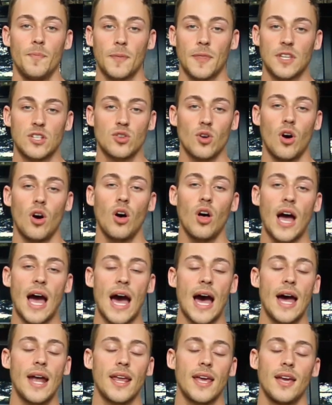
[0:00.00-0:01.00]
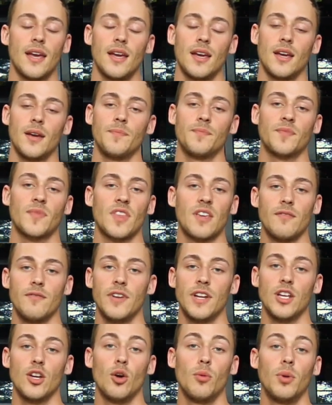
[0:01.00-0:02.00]
So I'll add a
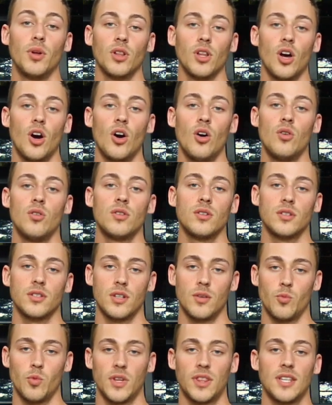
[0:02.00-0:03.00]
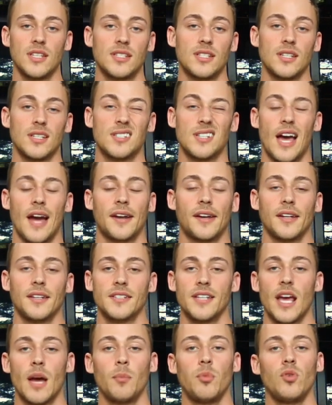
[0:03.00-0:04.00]
video below with this exact
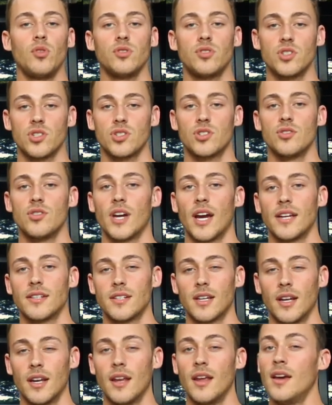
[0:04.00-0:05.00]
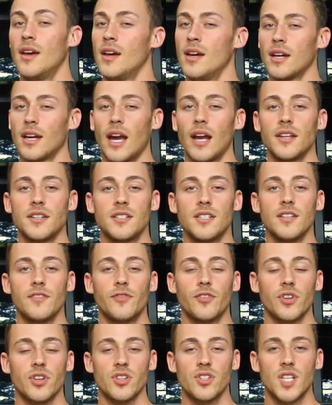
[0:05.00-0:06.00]
example just so you guys can kind of see
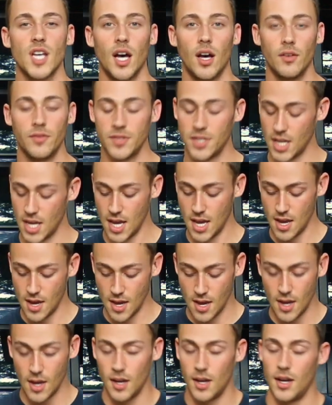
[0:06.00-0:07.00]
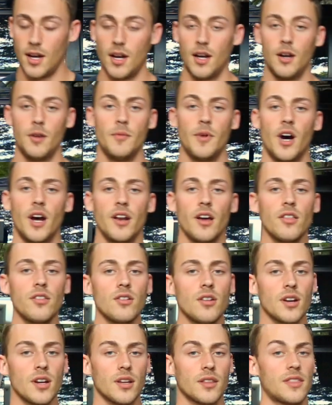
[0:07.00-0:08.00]
for yourselves.
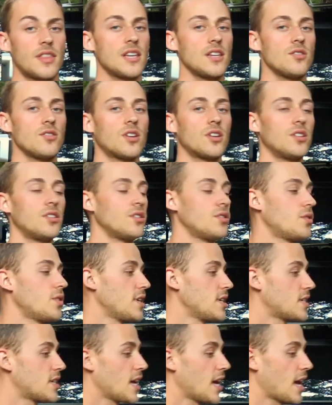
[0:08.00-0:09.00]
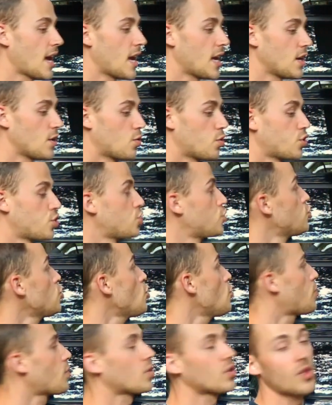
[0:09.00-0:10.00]
Another thing you can do is get a
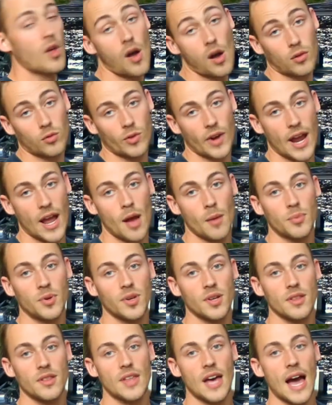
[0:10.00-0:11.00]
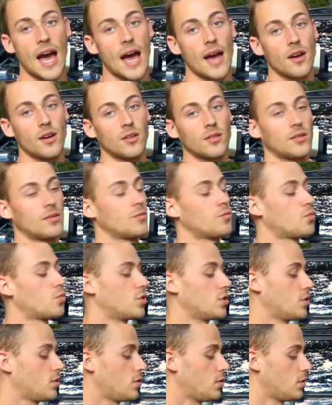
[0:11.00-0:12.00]
super long ramp that
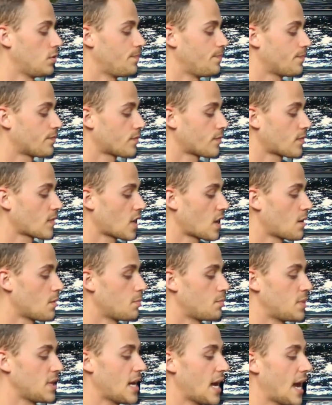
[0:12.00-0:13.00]
will be